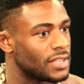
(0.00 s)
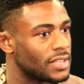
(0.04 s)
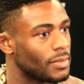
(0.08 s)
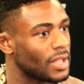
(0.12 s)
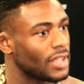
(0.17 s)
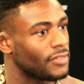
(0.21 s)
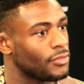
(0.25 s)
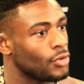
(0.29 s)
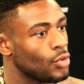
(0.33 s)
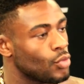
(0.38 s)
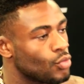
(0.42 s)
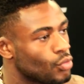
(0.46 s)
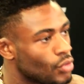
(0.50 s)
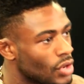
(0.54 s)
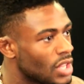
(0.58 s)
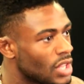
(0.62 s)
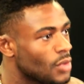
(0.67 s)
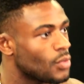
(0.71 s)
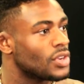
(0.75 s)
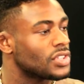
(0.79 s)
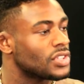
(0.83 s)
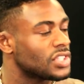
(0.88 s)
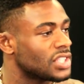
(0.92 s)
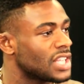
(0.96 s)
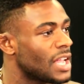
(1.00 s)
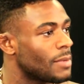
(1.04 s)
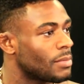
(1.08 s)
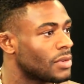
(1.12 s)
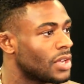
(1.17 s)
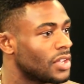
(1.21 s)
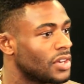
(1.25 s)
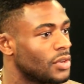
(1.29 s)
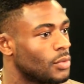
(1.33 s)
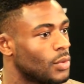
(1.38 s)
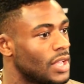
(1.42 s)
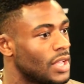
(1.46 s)
I'm like, if you really want to stop
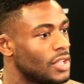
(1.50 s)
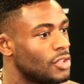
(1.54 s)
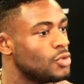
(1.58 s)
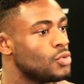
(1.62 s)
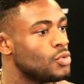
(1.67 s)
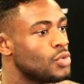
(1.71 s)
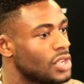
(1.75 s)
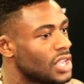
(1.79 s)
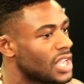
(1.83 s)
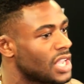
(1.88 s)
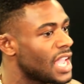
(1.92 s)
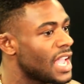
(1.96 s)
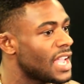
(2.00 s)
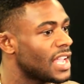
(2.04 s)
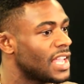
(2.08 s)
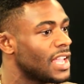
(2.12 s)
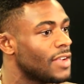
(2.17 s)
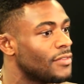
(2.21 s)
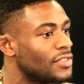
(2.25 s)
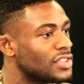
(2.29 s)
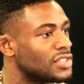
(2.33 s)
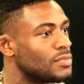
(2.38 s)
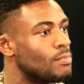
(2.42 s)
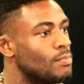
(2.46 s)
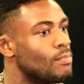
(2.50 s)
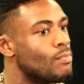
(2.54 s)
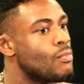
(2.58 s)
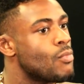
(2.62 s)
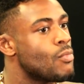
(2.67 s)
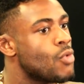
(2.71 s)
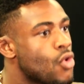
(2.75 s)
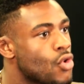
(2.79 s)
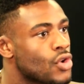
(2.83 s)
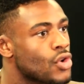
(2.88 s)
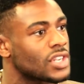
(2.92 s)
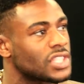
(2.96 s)
cutting weight, you can't give us
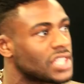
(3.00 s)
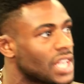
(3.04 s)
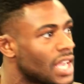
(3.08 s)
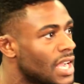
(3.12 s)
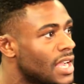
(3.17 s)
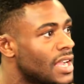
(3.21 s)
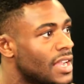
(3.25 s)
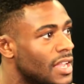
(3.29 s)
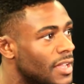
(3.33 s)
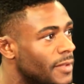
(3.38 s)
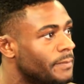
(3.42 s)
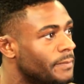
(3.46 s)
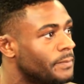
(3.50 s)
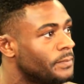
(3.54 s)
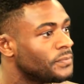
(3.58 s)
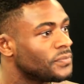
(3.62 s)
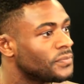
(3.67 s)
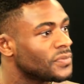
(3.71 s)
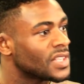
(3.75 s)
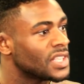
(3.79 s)
more time